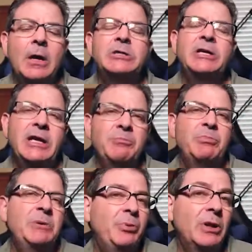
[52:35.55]
To get
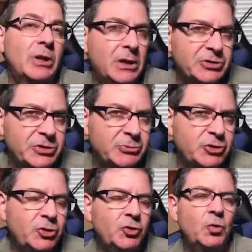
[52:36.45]
people accustomed
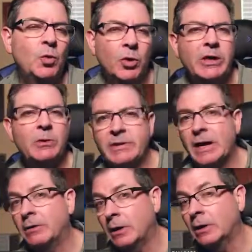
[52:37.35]
to working
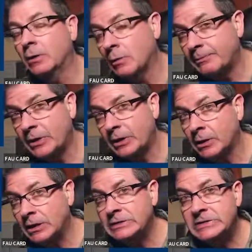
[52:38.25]
without interrupting,
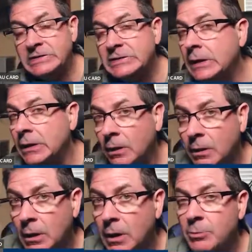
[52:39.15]
it's a skill.
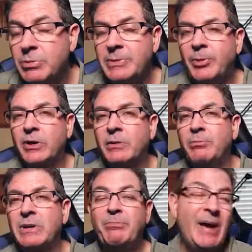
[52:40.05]
People can
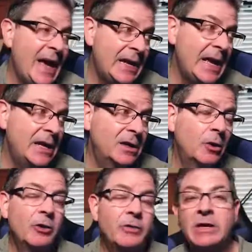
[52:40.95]
be bad at it,
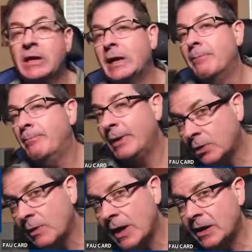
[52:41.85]
but they can get
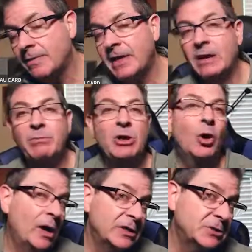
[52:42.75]
better at it. They can be
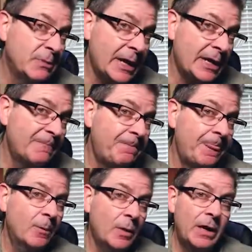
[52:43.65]
awesome at it,
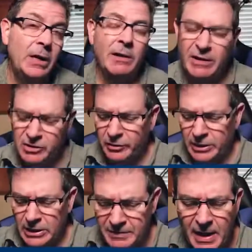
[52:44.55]
right? I like to look
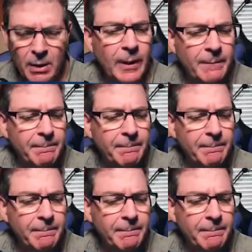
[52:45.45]
at it that way.